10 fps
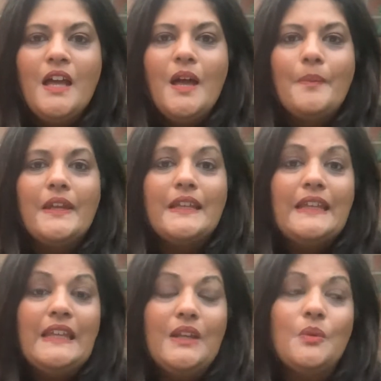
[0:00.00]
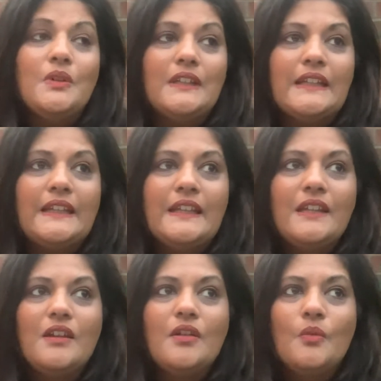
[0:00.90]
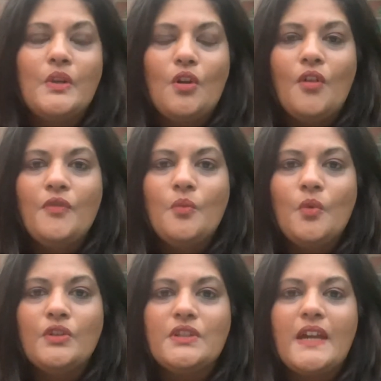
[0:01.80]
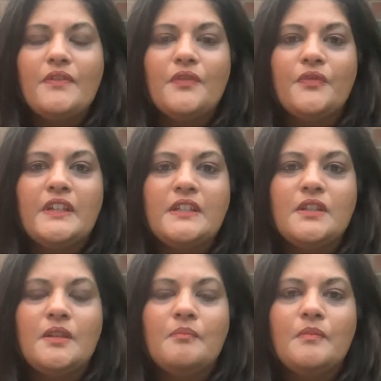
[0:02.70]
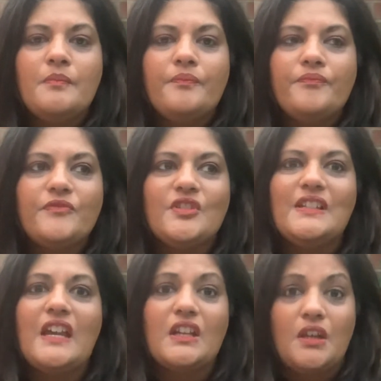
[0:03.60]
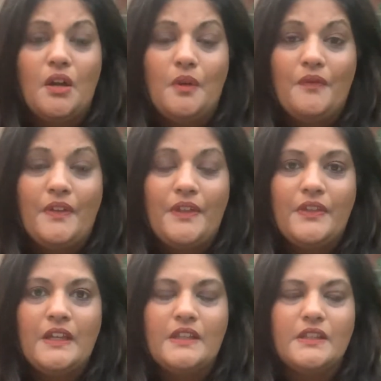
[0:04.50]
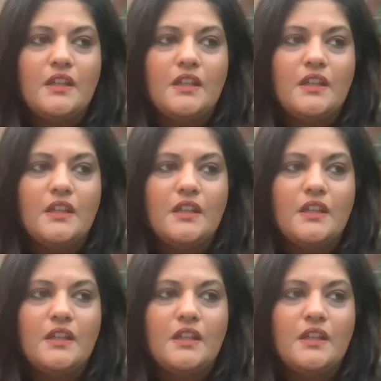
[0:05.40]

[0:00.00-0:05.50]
But equally, we often want to have the freedom to let go of other things,